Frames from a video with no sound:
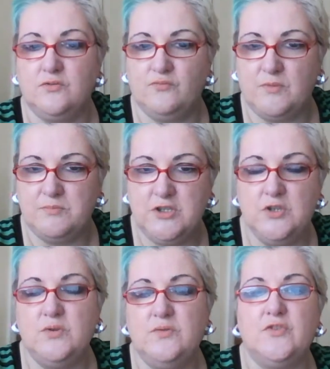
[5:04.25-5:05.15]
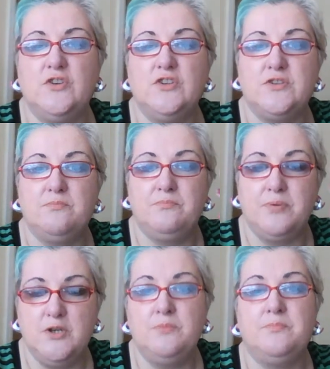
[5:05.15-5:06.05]
from the universe, the
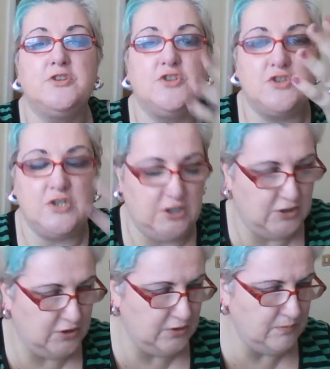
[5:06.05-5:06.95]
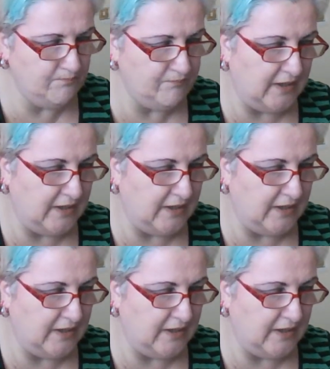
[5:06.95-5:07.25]
purpose to you.